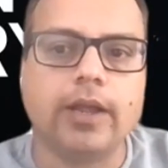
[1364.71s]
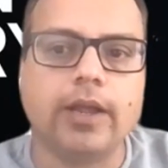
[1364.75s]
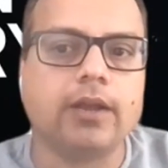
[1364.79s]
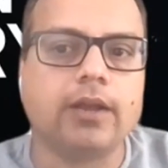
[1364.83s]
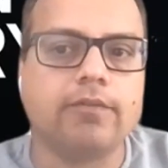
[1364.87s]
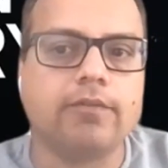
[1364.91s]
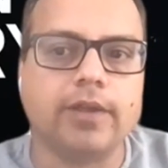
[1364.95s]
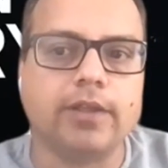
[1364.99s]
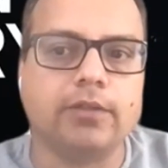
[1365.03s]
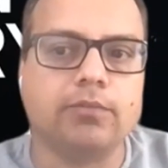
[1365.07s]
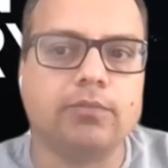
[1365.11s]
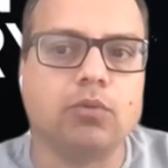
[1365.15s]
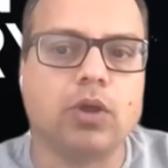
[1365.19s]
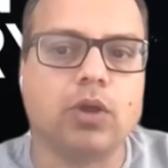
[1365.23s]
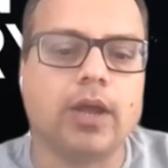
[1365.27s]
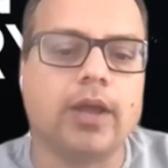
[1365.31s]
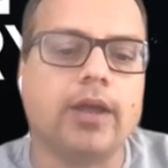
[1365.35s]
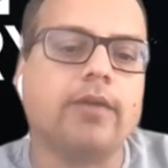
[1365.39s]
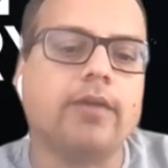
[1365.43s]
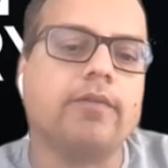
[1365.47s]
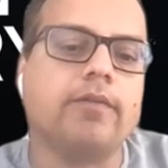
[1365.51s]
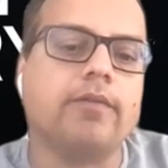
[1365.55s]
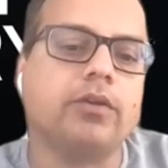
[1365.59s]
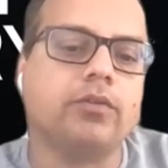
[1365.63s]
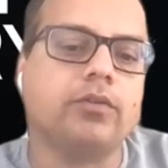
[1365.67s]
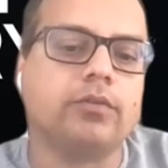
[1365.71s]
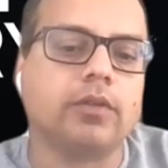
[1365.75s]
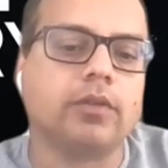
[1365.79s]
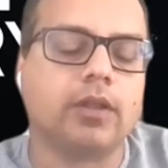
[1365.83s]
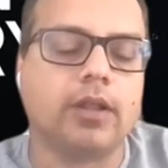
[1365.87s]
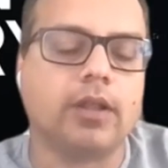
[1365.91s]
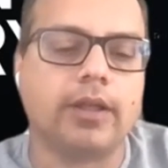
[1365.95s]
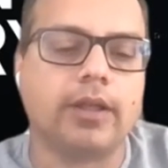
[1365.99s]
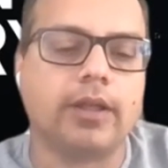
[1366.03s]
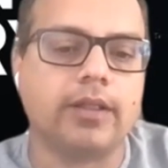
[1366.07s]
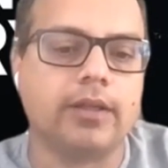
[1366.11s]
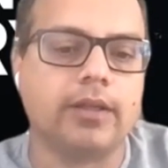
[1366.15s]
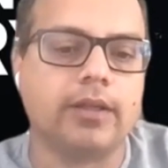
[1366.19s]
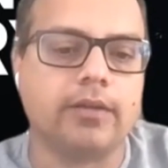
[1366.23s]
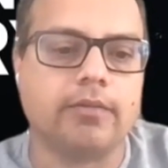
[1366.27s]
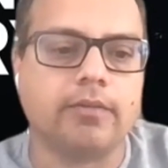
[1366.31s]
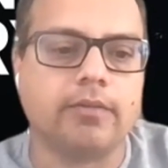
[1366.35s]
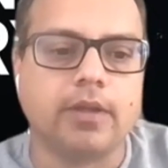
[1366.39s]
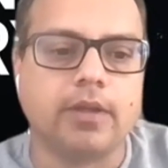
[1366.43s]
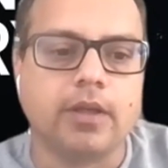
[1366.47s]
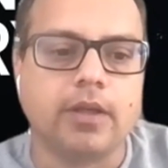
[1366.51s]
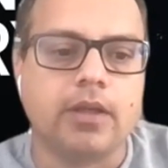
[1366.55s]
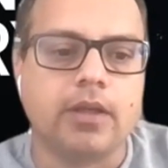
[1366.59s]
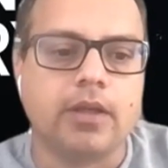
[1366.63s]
Like at Facebook, I have used like the